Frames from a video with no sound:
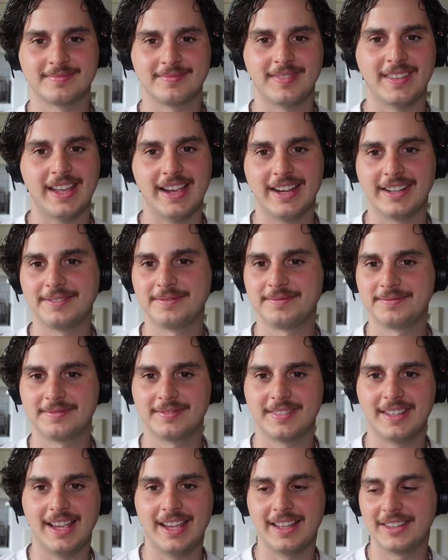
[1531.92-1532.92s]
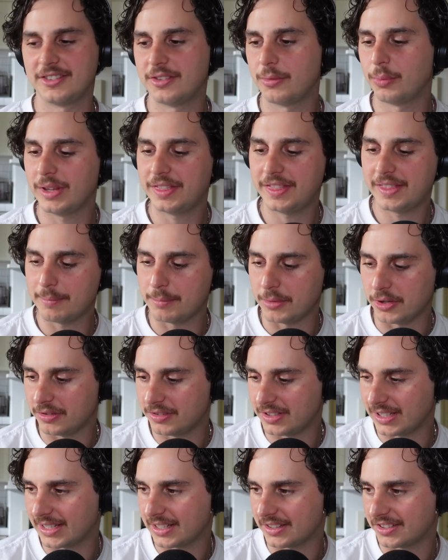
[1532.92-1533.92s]
Yeah. With the
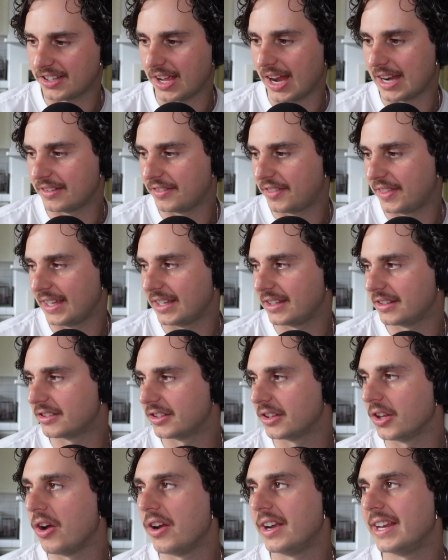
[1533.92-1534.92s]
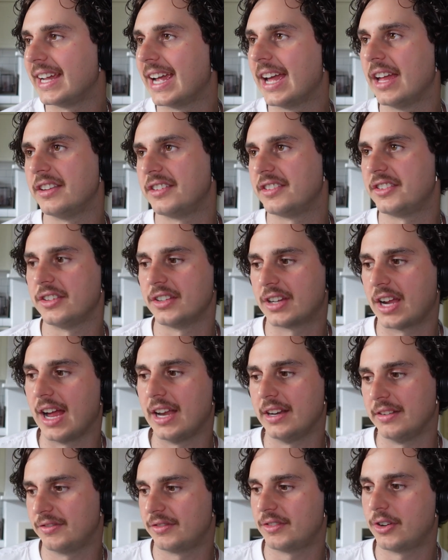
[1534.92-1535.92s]
music side of things, learning as you're
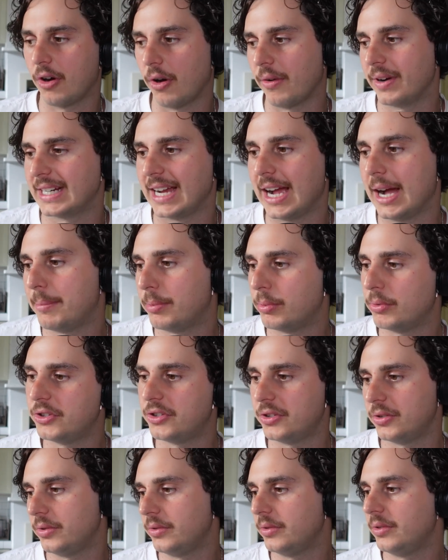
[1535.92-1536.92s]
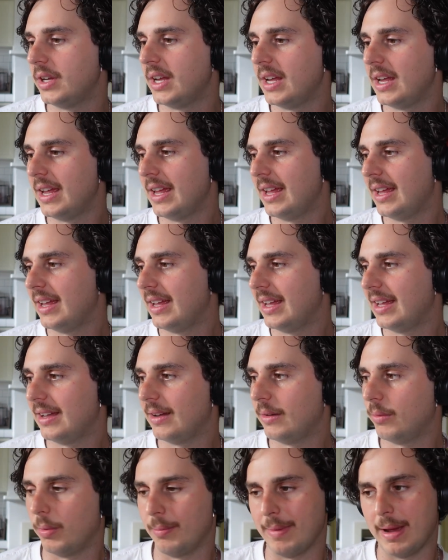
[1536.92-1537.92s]
kind of growing up, would you?
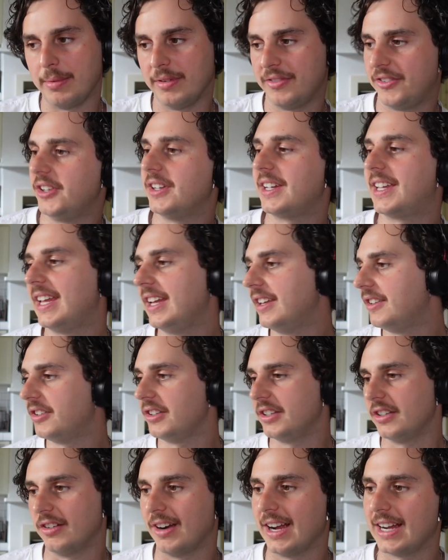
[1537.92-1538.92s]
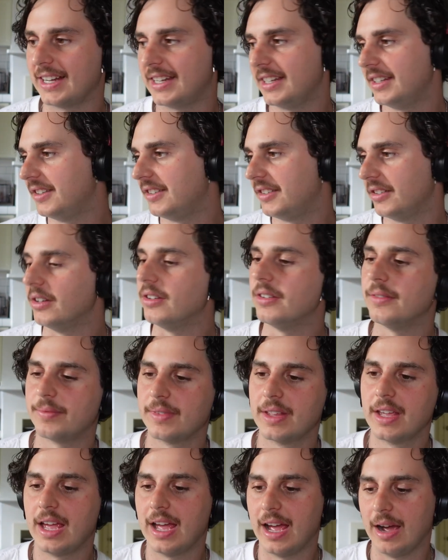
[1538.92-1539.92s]
Well, maybe for your kids or your grandkids, or
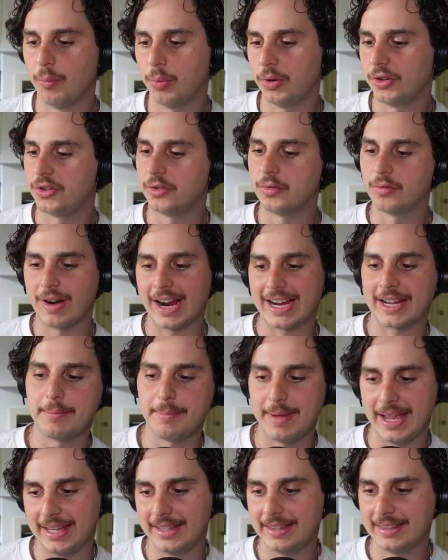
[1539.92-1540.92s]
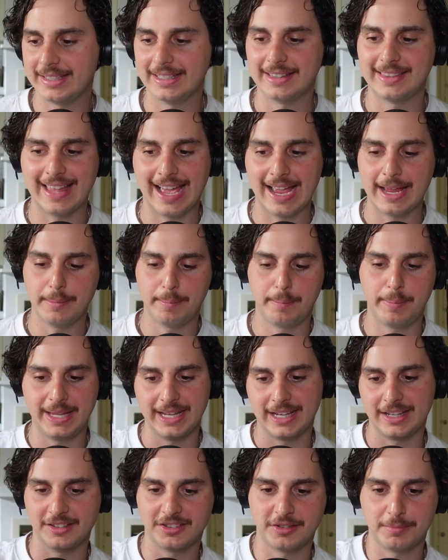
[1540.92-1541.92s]
would you recommend that they
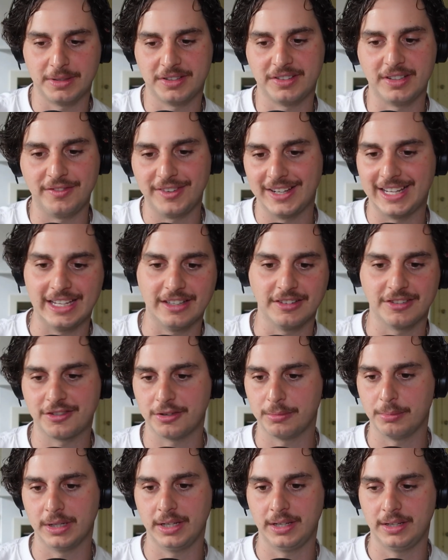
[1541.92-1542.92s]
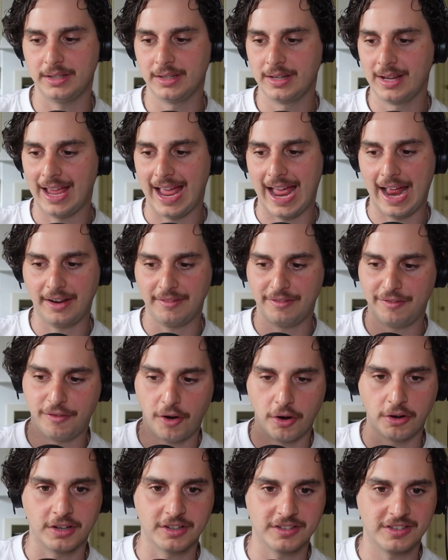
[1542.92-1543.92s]
pick a specific instrument and
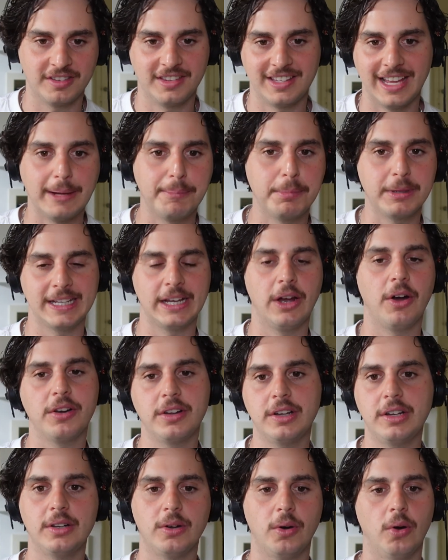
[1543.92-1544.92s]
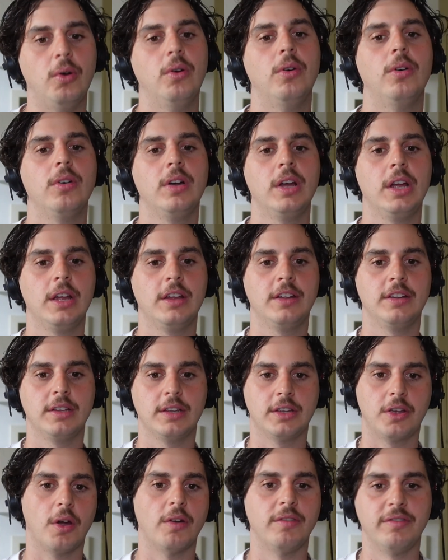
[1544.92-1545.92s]
focus deeply on it, or
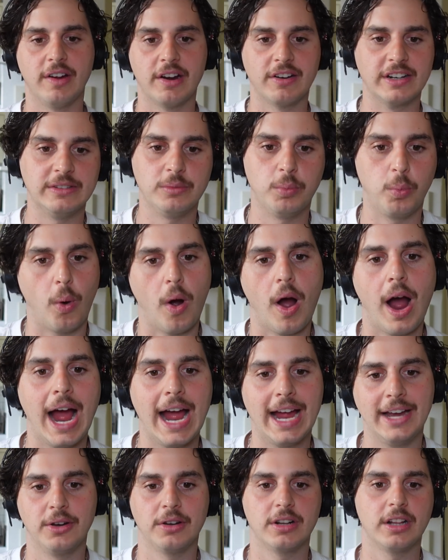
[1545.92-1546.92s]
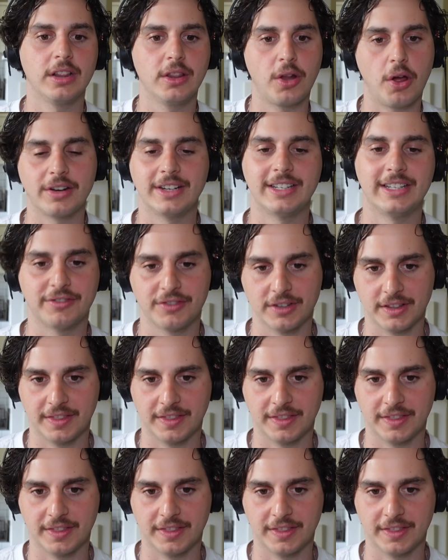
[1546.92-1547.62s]
go very wide on a lot of different